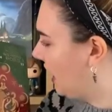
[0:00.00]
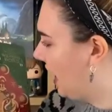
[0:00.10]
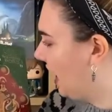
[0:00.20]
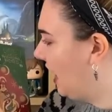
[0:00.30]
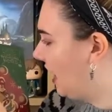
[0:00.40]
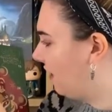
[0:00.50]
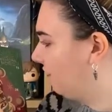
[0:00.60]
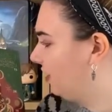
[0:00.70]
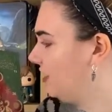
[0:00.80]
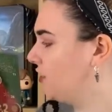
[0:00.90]
Aha,
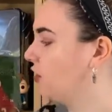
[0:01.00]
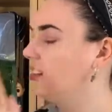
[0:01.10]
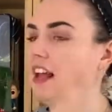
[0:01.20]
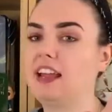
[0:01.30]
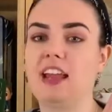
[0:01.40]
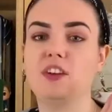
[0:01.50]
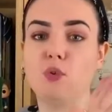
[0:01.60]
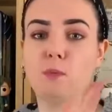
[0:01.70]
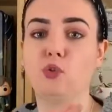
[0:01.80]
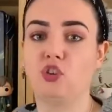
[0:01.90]
this looks like a
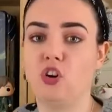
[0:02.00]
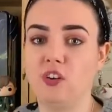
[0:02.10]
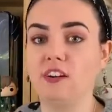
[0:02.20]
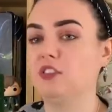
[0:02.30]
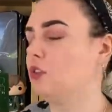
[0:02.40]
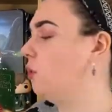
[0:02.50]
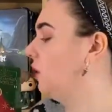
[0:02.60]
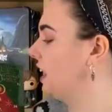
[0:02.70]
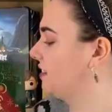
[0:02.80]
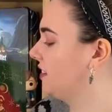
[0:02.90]
normal chocolate door.
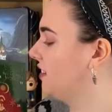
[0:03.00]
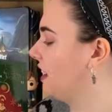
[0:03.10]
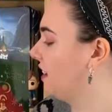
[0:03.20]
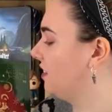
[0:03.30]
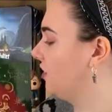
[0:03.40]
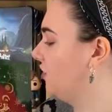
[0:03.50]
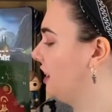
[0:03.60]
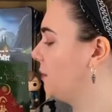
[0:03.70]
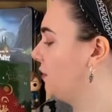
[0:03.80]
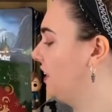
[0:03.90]
That's the size and
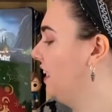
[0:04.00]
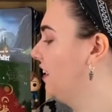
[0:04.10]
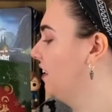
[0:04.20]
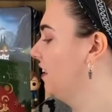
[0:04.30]
shape of it.